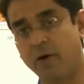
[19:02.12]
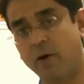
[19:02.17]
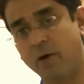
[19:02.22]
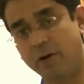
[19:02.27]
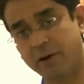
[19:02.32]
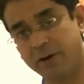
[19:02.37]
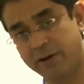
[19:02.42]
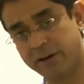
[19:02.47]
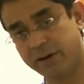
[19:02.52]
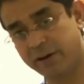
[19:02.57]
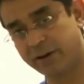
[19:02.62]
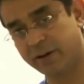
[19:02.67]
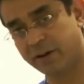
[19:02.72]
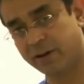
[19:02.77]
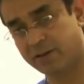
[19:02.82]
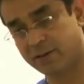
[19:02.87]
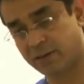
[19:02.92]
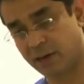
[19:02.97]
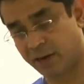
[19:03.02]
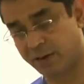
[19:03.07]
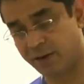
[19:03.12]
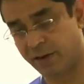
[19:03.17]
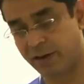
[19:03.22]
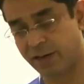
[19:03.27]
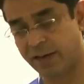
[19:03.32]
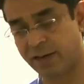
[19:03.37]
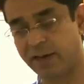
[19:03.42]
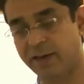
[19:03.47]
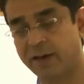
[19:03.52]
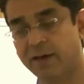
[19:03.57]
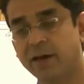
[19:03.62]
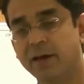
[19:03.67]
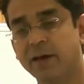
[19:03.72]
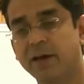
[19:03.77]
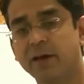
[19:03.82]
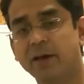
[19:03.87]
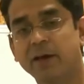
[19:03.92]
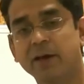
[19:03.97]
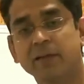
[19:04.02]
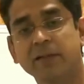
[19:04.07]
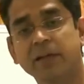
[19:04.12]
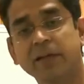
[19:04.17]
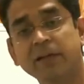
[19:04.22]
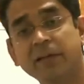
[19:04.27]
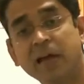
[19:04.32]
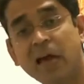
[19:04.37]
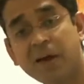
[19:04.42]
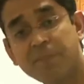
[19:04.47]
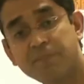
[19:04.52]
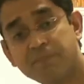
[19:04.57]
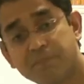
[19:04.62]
or an underlay, the entire